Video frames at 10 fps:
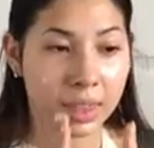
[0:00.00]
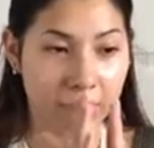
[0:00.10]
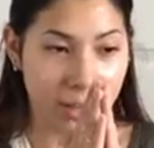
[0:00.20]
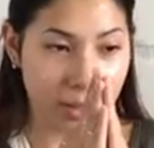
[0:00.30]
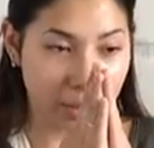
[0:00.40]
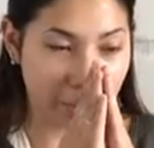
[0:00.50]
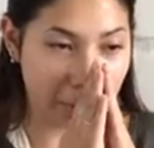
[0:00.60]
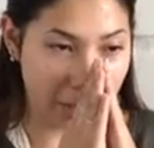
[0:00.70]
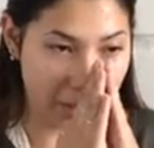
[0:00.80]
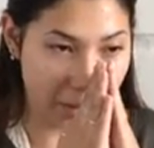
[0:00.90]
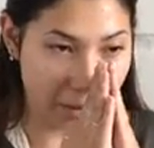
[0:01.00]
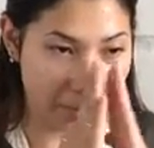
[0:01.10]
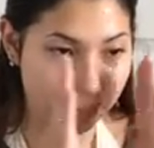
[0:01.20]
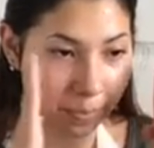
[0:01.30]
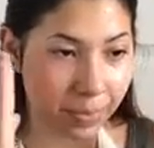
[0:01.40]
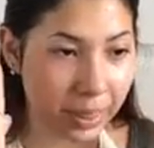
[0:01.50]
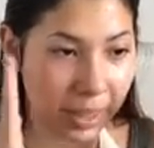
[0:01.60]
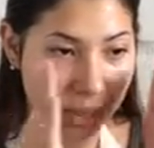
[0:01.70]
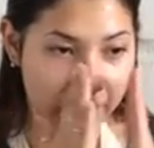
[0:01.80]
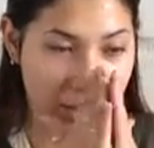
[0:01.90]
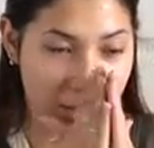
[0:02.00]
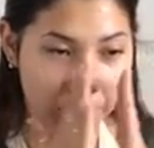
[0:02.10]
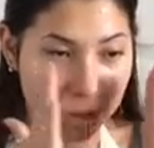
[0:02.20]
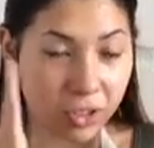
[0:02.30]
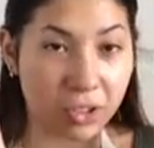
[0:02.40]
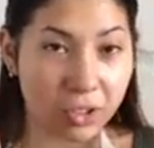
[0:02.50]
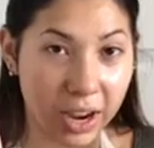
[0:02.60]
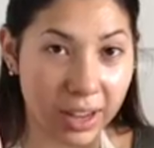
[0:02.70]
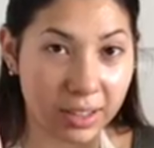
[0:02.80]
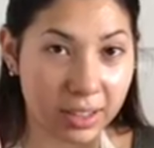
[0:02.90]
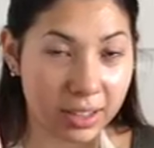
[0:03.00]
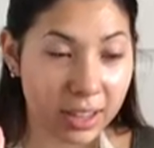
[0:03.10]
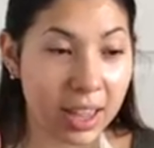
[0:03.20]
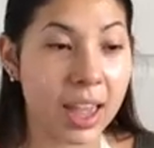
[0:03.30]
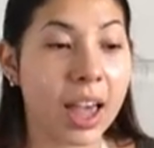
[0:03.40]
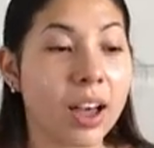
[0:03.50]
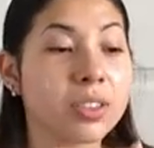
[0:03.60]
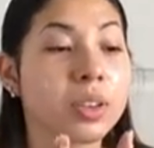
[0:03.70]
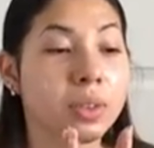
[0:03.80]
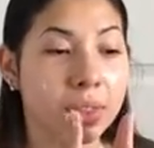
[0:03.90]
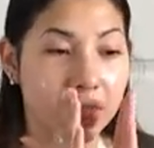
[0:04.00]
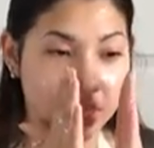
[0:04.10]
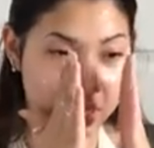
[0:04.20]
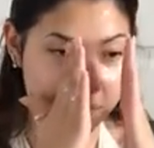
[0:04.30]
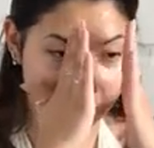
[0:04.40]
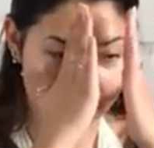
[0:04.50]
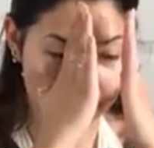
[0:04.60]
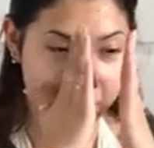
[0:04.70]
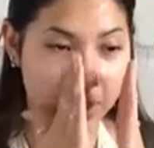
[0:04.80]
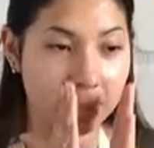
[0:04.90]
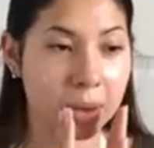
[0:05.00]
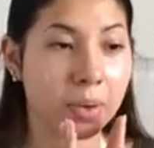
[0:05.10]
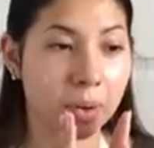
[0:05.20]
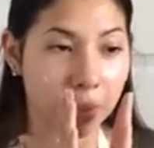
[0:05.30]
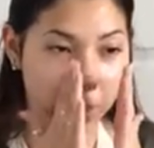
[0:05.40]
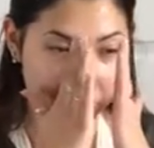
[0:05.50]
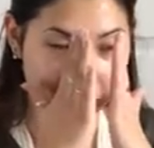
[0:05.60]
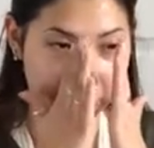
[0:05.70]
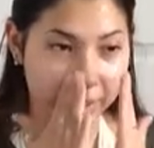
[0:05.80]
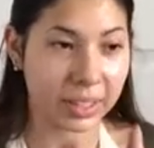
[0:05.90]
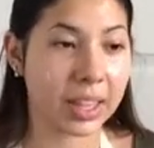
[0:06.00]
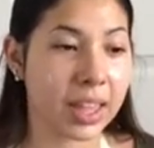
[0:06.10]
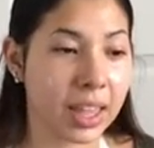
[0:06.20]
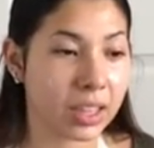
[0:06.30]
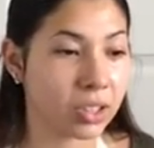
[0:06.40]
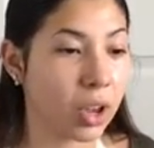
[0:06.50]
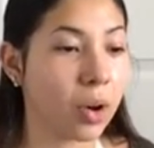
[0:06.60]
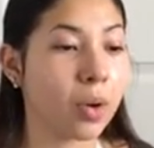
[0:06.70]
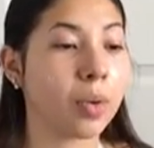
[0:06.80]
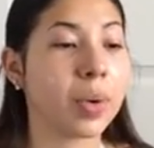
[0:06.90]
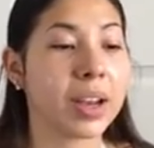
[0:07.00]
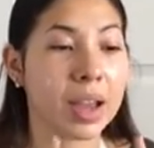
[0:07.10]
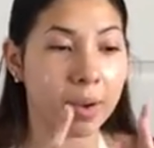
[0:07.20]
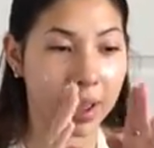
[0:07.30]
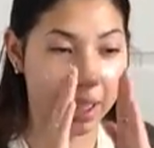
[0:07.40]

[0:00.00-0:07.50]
This here could be stress. Also, this here could be hormonal. So right now I